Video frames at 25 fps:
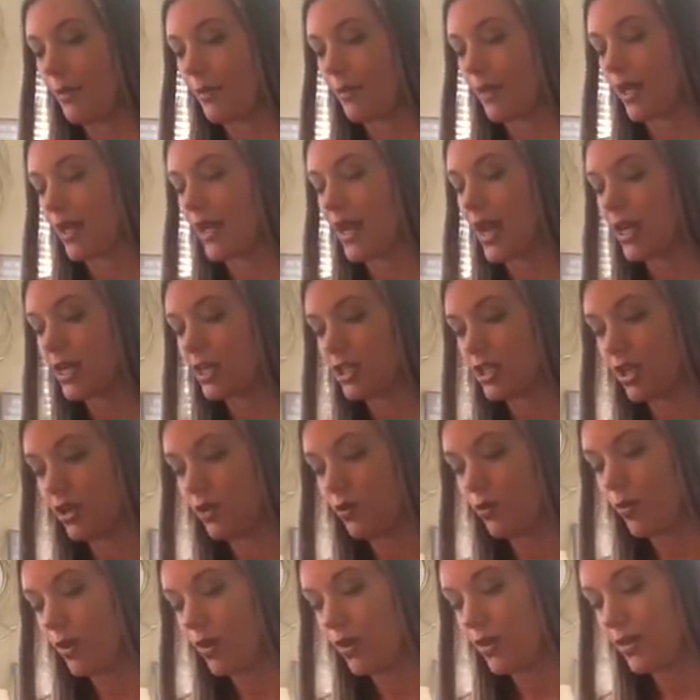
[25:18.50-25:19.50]

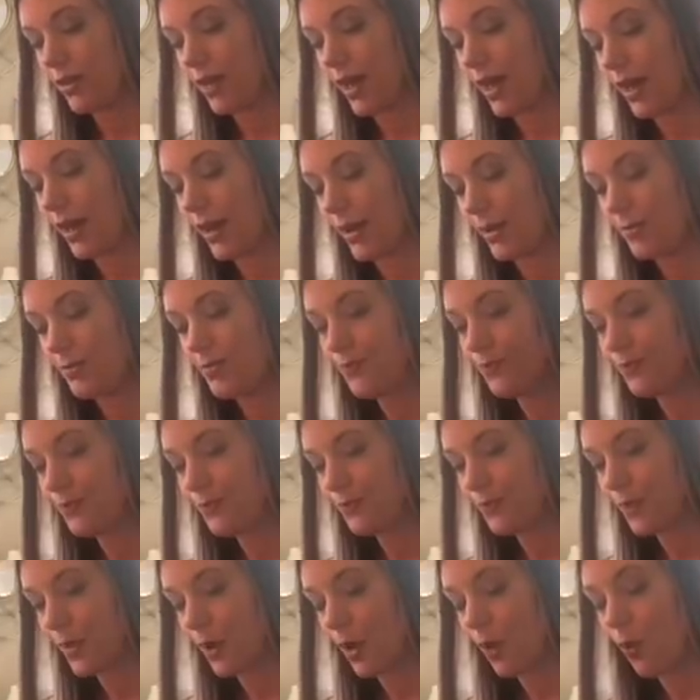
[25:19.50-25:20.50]
connection with the
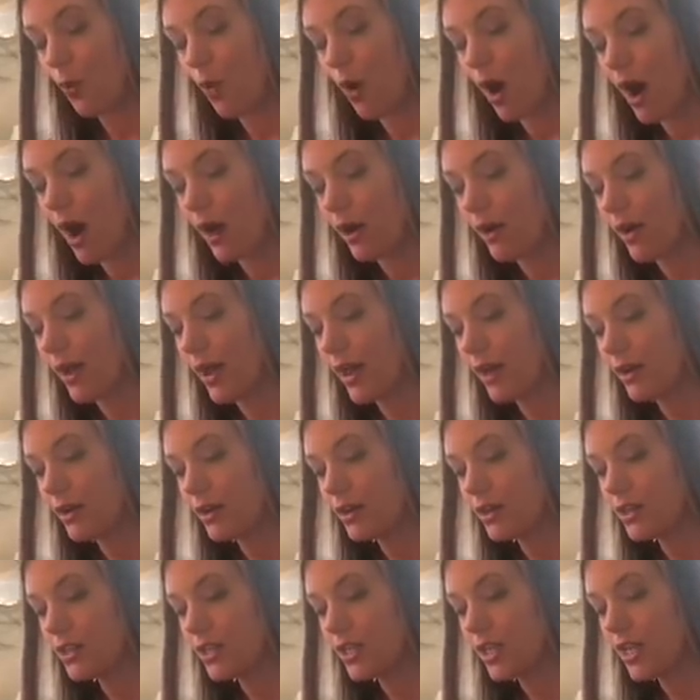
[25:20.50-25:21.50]
water
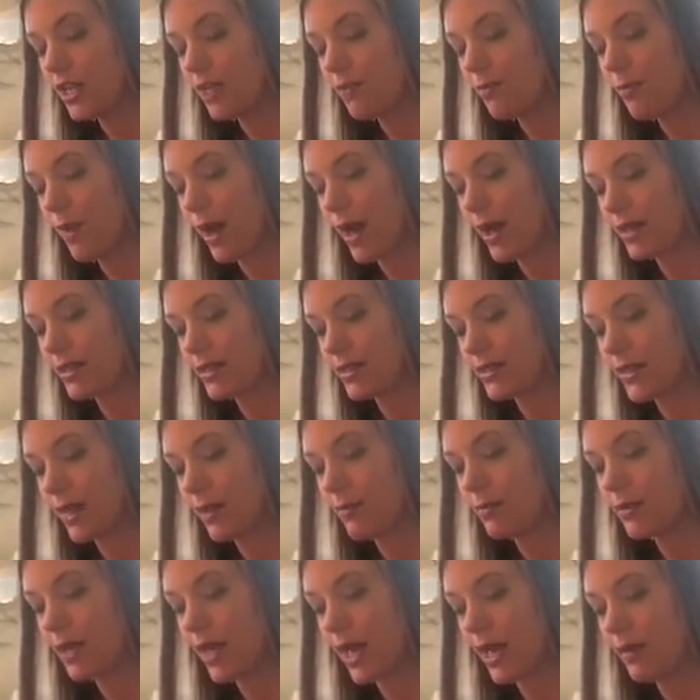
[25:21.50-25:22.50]
energy. But
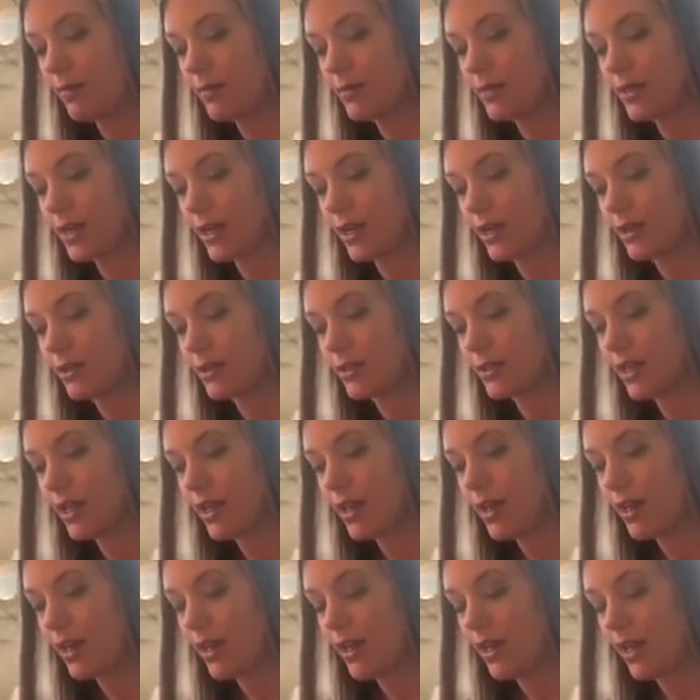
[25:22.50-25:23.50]
sometimes there's,
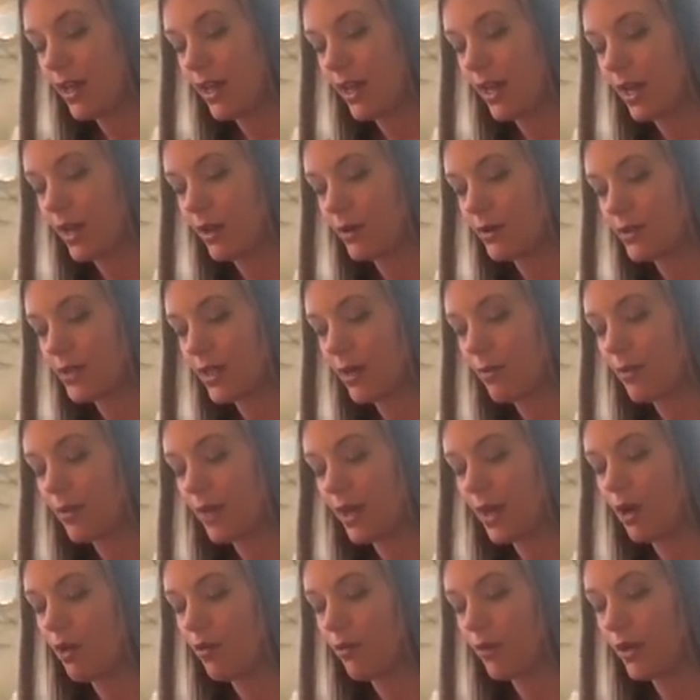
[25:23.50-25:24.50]
you know,
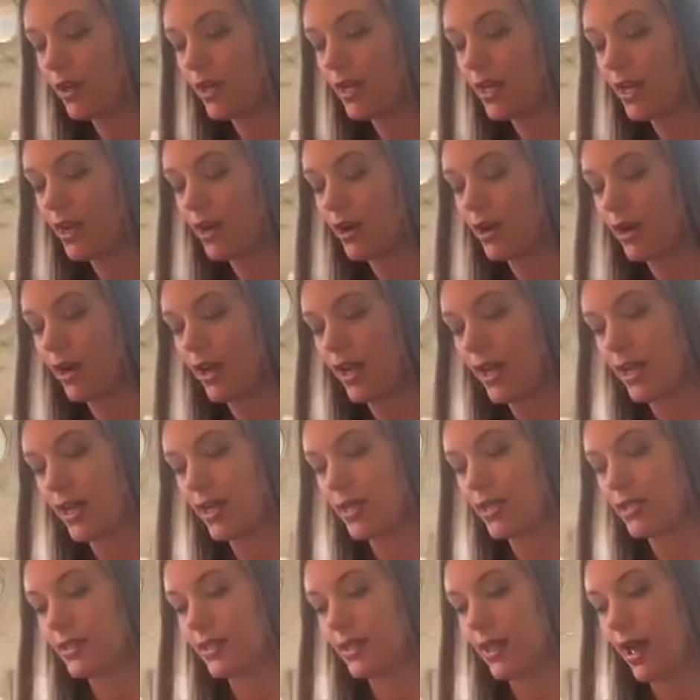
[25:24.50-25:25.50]
somebody over here
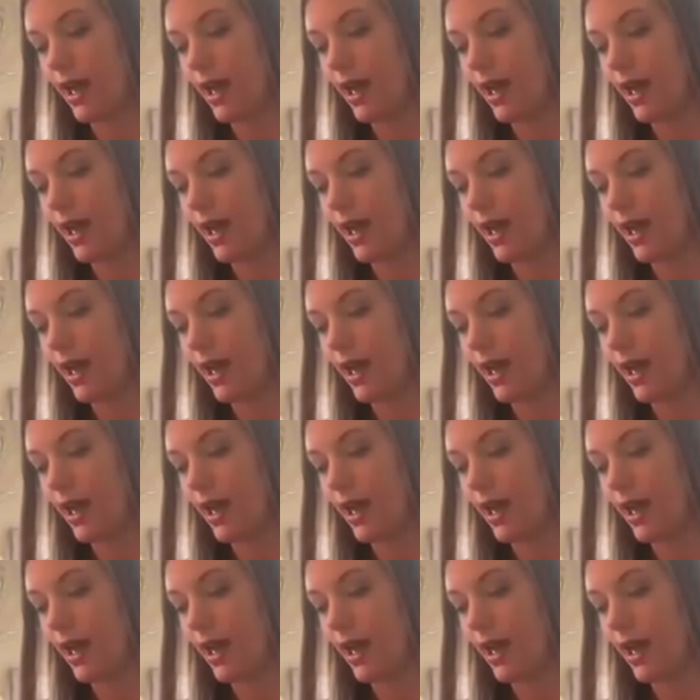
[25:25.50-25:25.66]
is